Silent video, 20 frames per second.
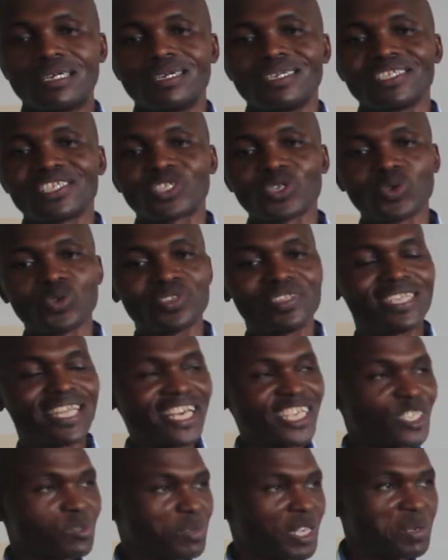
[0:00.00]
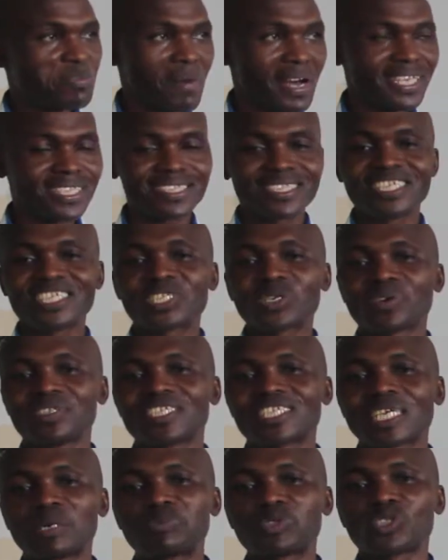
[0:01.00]
So this minimizes
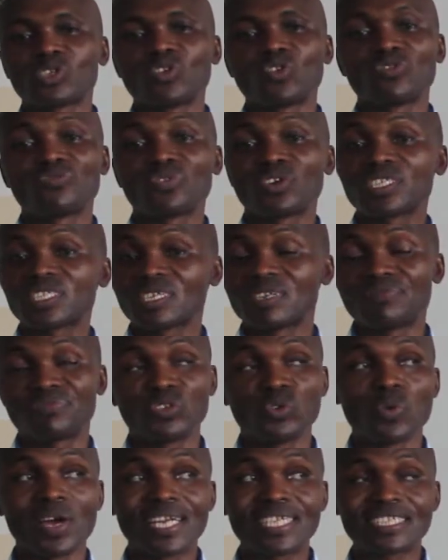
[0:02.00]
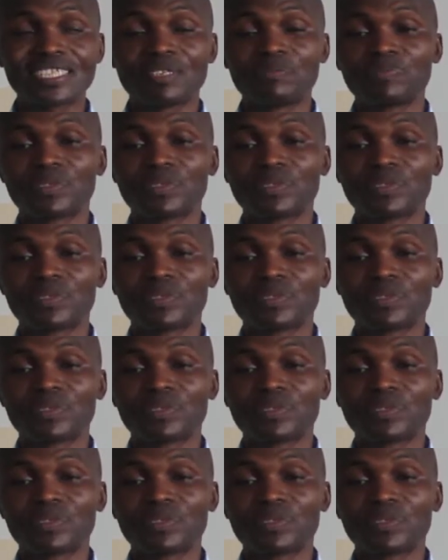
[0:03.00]
consumption of fossil fuels